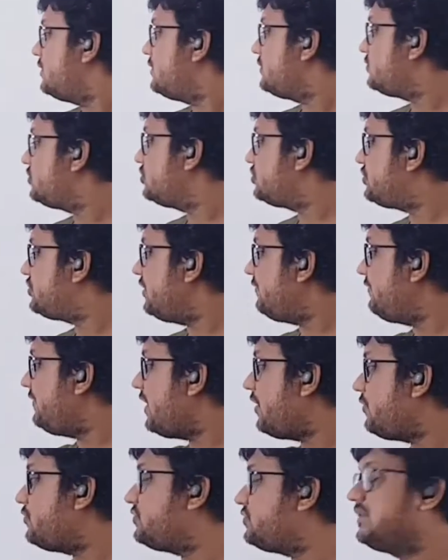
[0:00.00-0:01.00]
So still we
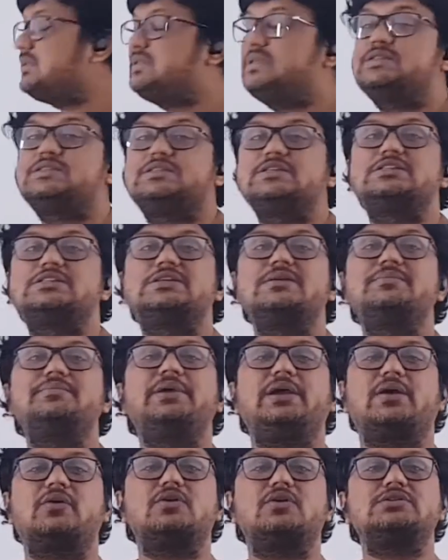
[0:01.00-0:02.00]
are using this system
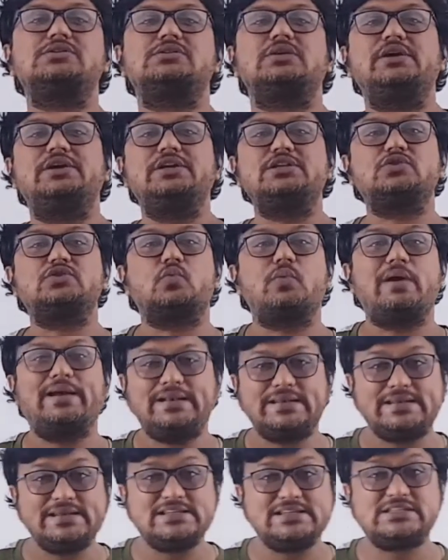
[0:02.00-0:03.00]
because it is
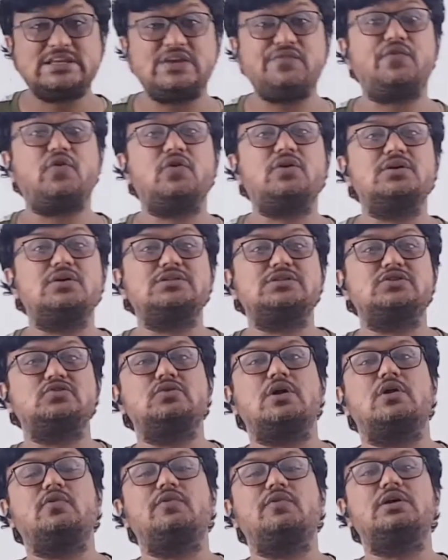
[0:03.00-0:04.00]
quite easy for us to
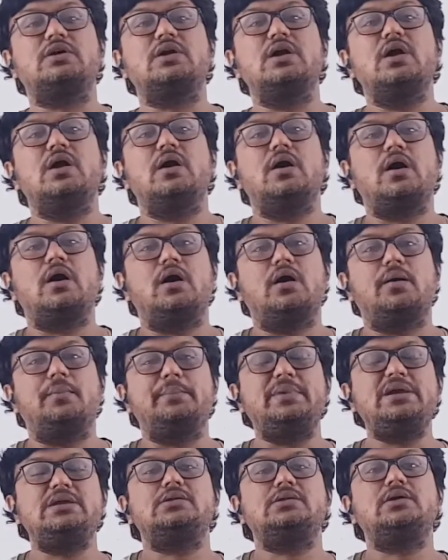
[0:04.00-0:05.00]
convert
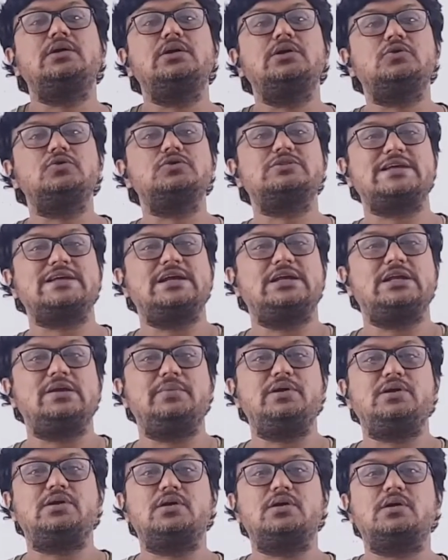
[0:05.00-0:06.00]
meter into
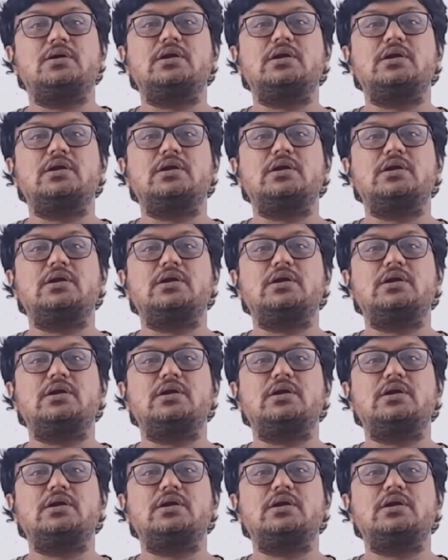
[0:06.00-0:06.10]
centimeter,